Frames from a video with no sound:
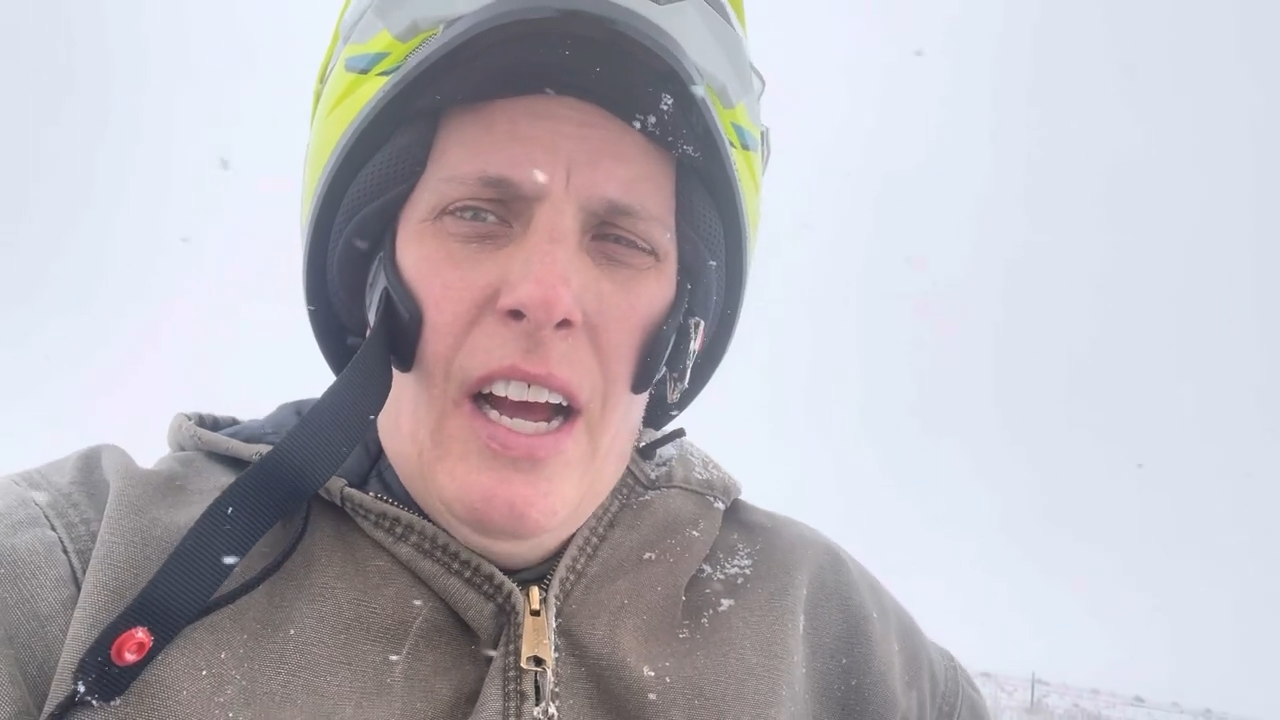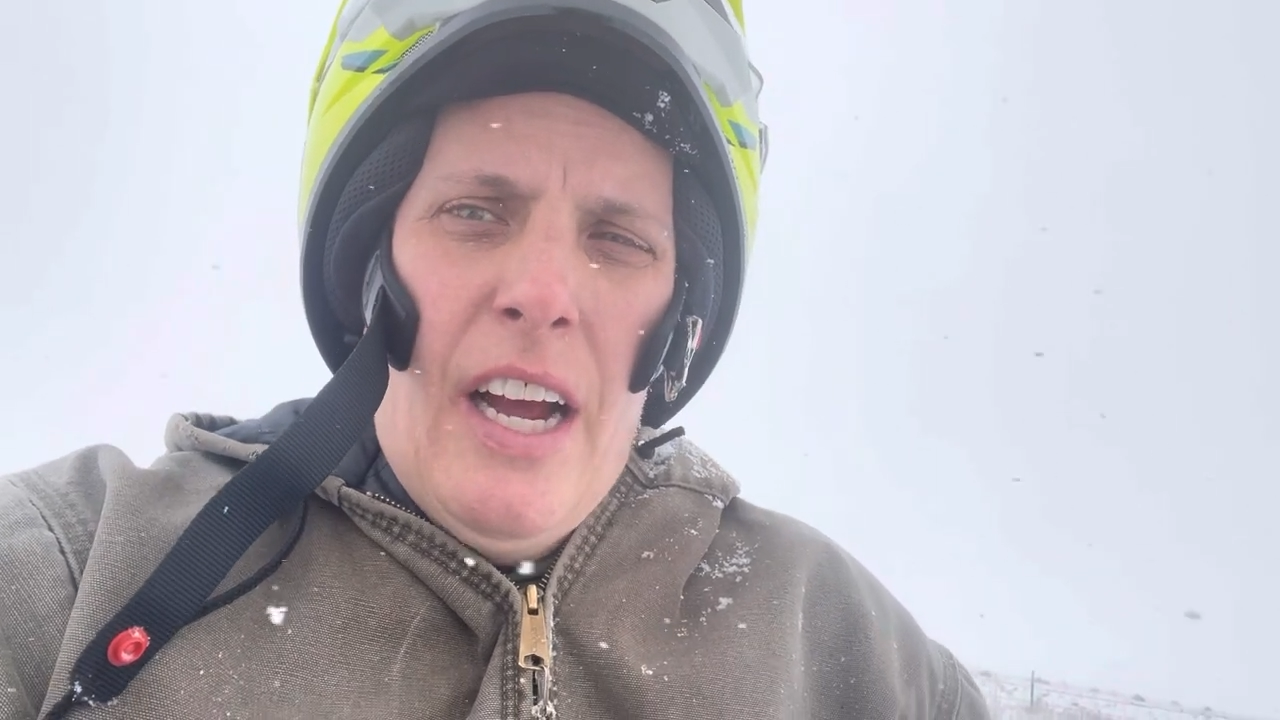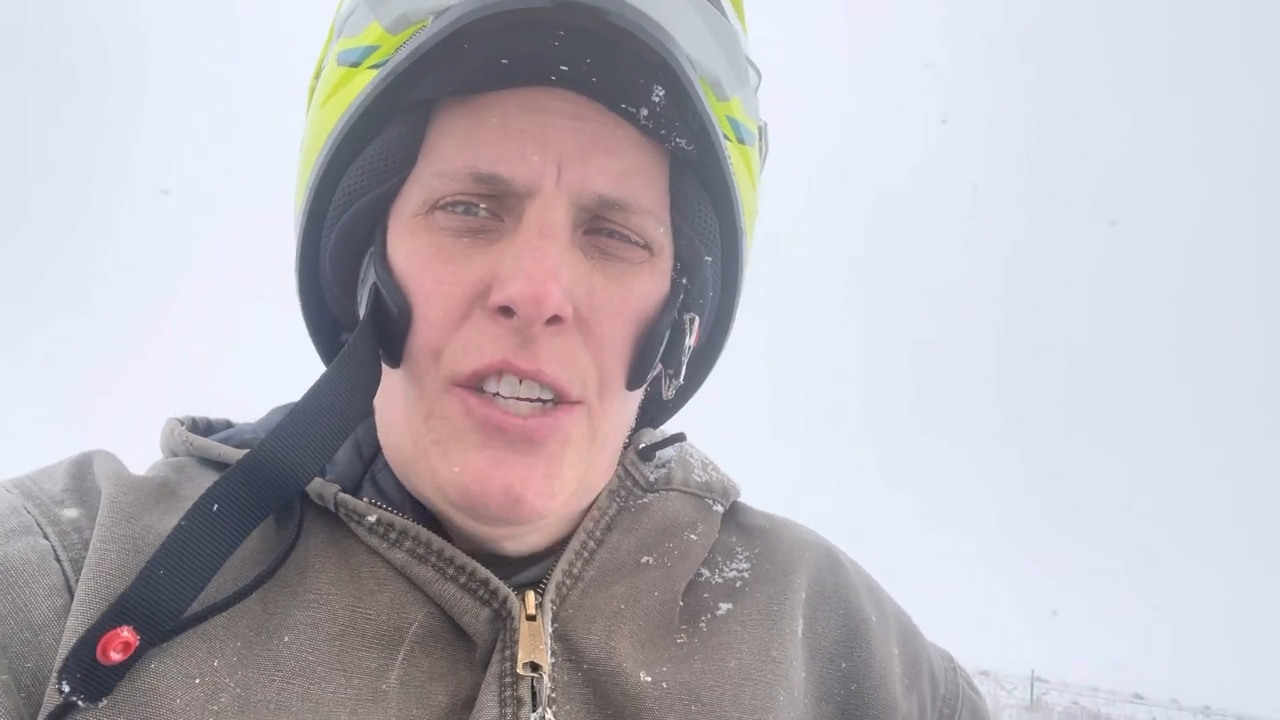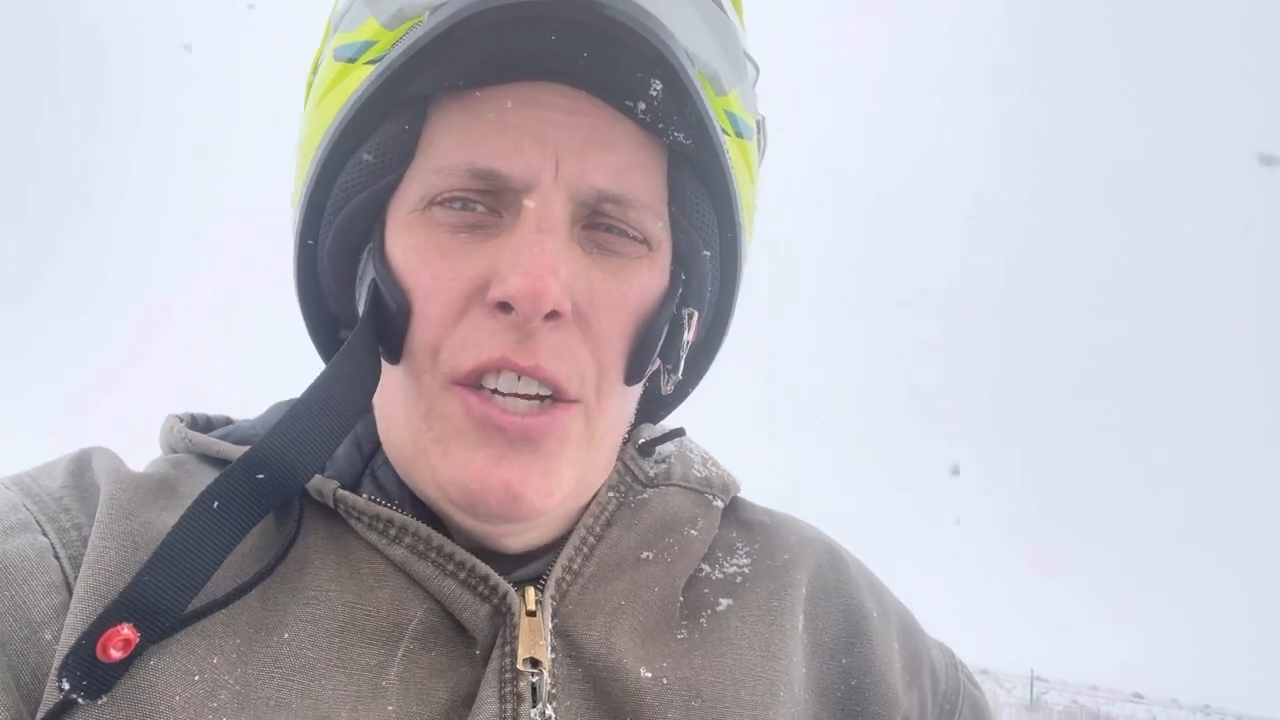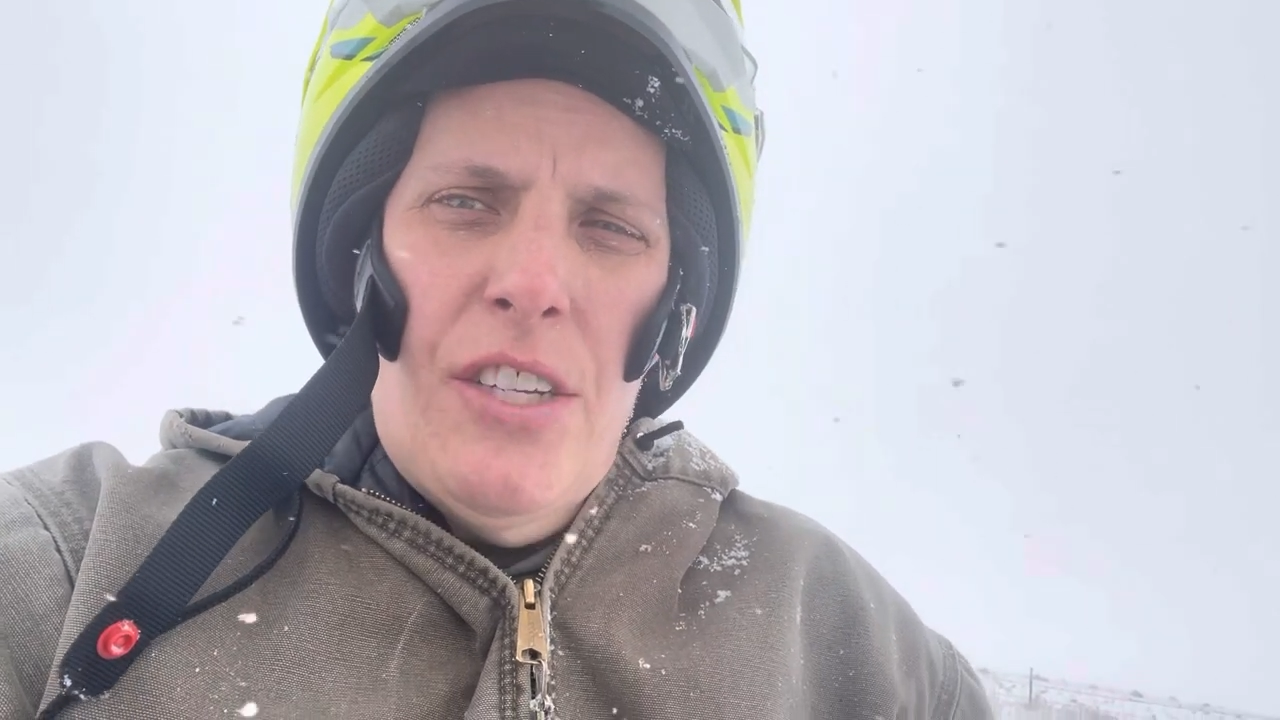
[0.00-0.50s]

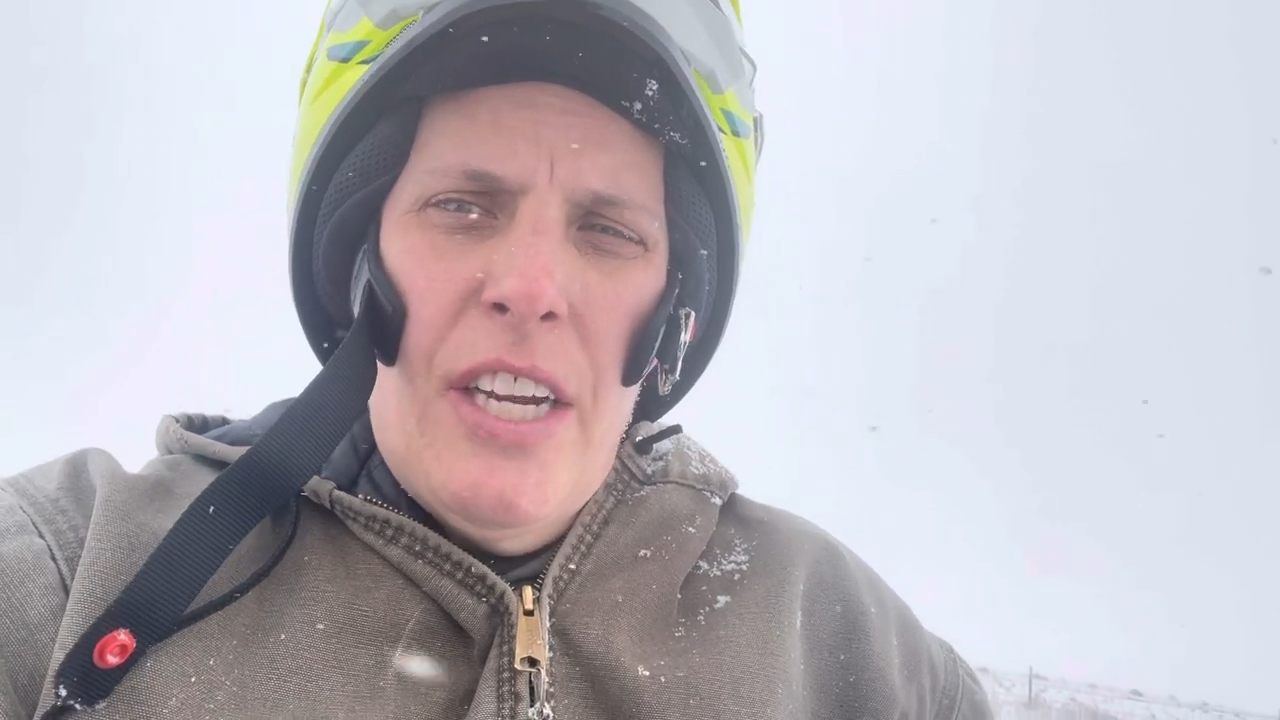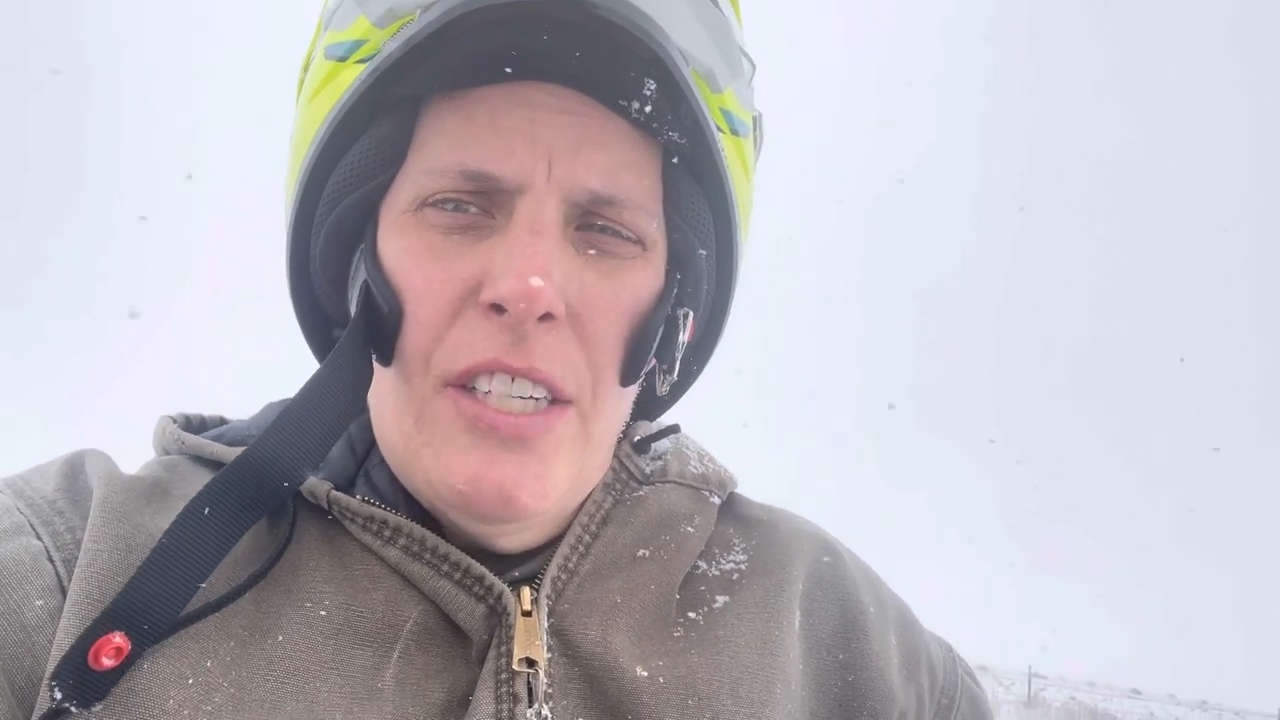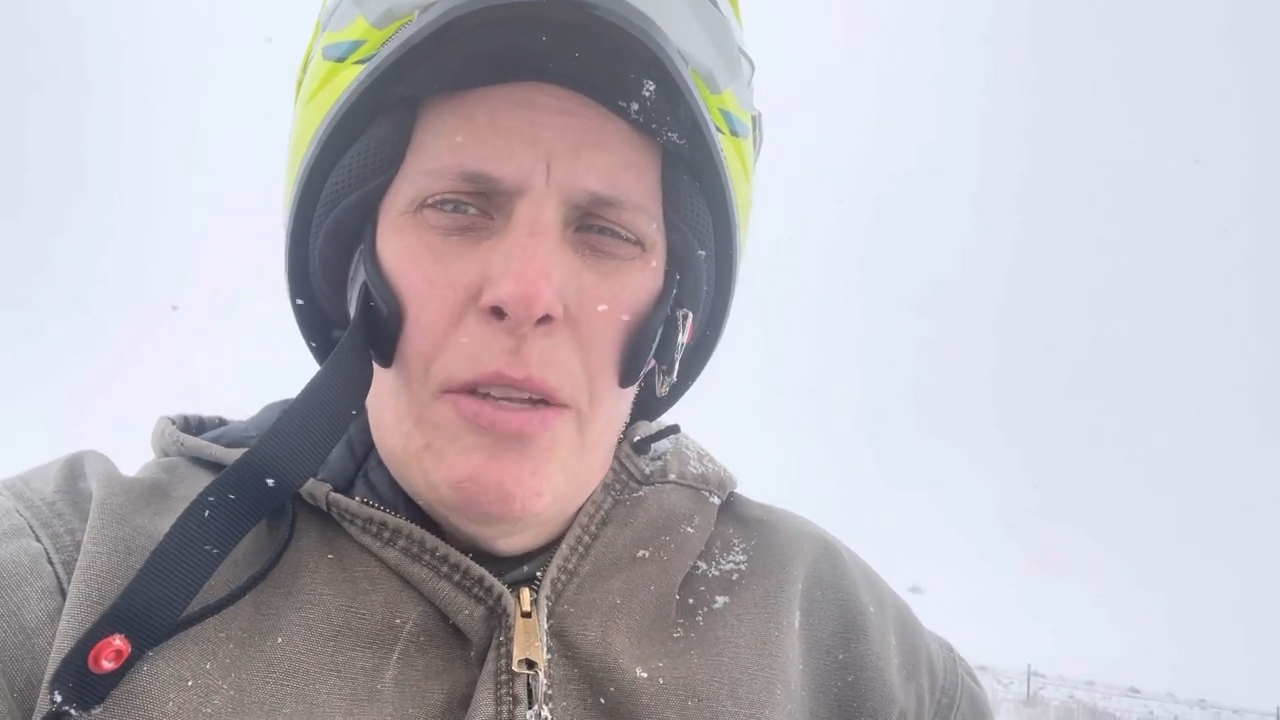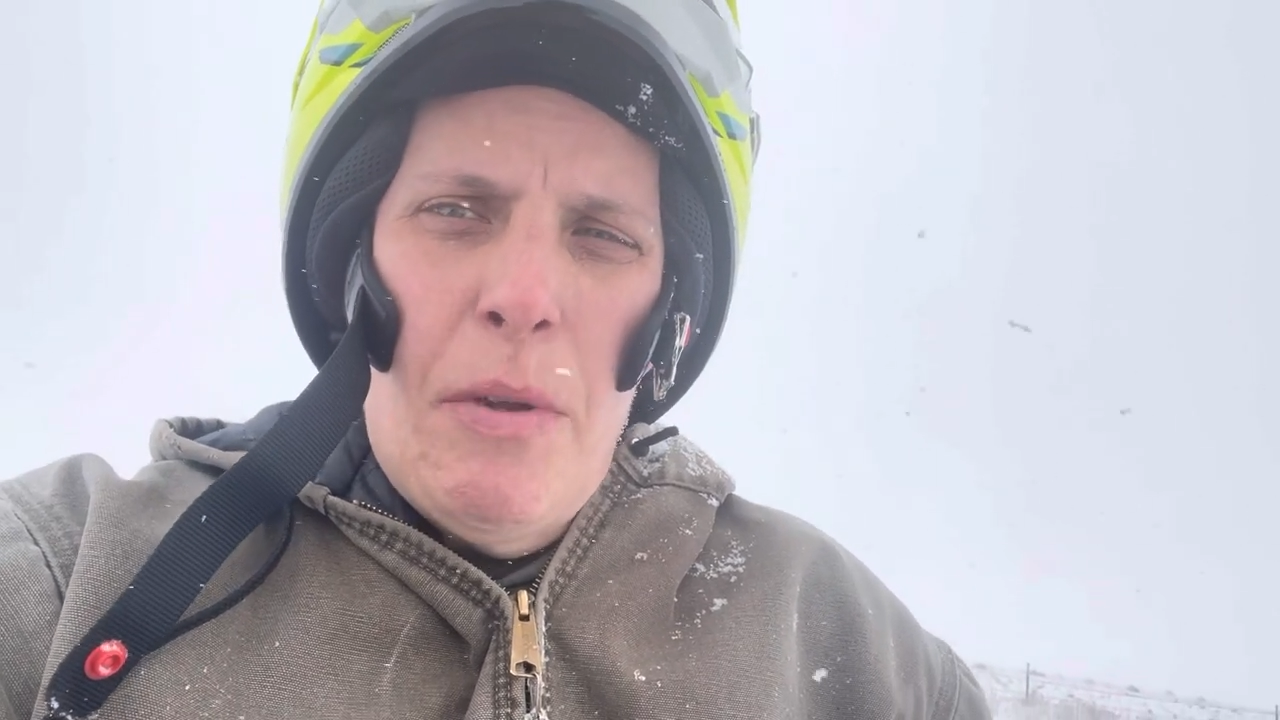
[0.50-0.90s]
I should have changed